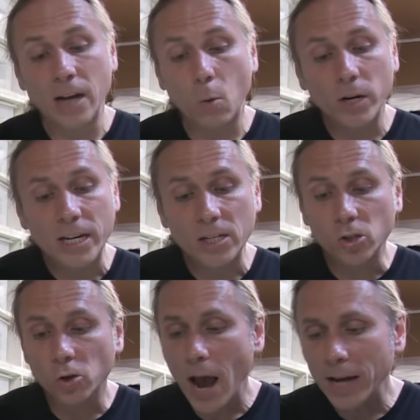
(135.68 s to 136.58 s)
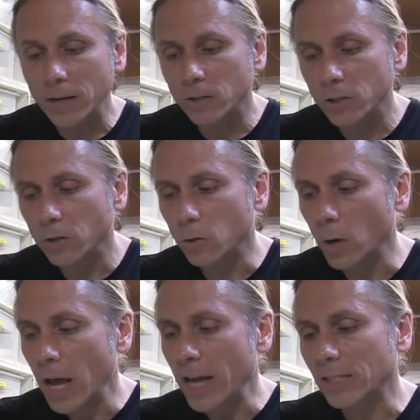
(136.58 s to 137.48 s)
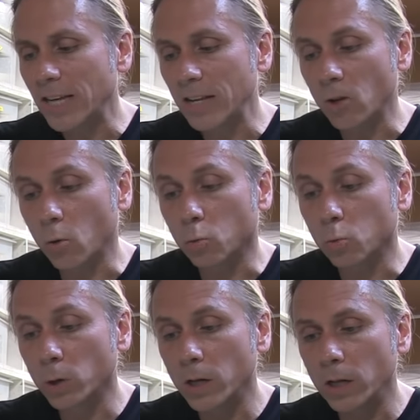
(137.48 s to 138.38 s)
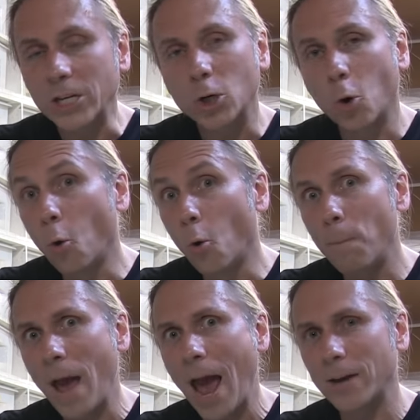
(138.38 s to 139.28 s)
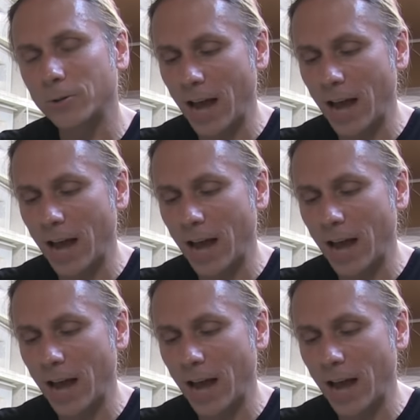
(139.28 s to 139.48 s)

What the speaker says: Now, what he's trying to do is get the really cool patterned